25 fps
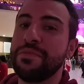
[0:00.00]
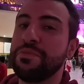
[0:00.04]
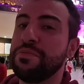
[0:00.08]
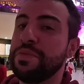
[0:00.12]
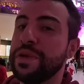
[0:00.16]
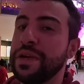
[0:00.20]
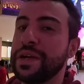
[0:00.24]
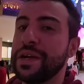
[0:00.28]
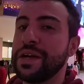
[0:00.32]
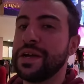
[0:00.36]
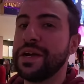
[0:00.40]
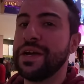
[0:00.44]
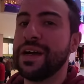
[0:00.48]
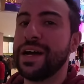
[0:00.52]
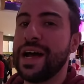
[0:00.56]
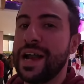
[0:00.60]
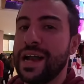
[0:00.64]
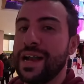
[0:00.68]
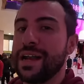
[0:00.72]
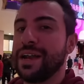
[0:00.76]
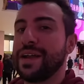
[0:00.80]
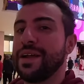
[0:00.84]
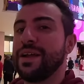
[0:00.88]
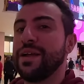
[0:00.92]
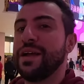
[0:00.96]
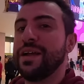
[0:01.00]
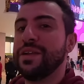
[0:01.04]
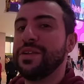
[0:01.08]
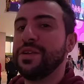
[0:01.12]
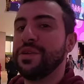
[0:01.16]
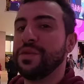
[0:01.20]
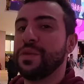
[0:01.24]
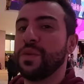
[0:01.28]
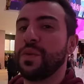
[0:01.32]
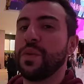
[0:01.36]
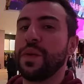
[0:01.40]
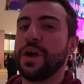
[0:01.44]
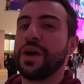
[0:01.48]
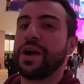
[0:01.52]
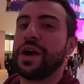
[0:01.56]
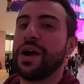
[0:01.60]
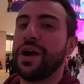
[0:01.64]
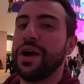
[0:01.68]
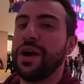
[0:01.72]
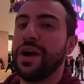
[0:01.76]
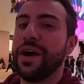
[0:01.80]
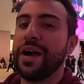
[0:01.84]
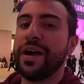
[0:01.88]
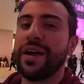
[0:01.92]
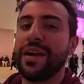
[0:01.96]
be good, do work
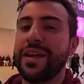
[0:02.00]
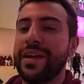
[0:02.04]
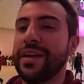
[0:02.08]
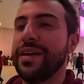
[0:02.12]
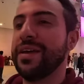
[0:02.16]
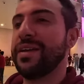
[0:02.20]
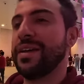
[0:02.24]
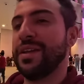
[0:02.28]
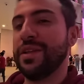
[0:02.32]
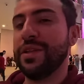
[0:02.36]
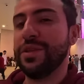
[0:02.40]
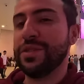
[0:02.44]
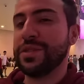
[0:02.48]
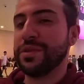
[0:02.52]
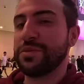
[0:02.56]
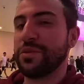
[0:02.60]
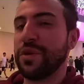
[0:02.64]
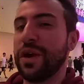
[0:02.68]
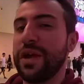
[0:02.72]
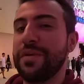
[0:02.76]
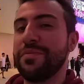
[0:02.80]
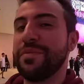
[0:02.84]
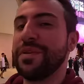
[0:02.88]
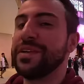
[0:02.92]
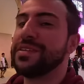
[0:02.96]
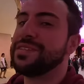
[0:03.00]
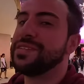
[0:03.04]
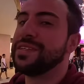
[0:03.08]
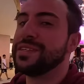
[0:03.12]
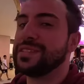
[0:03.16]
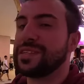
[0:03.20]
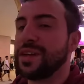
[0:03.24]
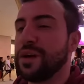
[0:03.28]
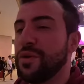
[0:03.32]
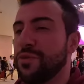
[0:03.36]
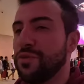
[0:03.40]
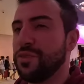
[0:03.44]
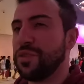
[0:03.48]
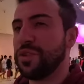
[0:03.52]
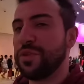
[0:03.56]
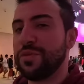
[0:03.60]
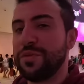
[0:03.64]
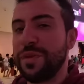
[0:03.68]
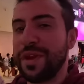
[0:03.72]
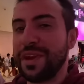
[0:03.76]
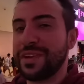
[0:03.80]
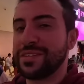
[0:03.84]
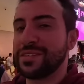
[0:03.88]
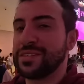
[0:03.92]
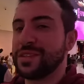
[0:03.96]
hard, do some great business. Hopefully you
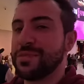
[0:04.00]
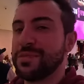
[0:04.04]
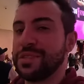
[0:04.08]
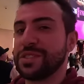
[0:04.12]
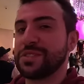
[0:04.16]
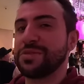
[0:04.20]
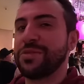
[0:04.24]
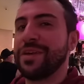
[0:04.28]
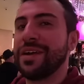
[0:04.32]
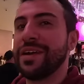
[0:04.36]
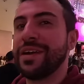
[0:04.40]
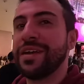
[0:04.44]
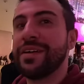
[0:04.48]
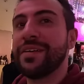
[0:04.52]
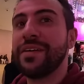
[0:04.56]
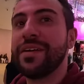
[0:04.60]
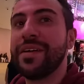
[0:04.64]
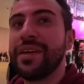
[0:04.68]
make so much money.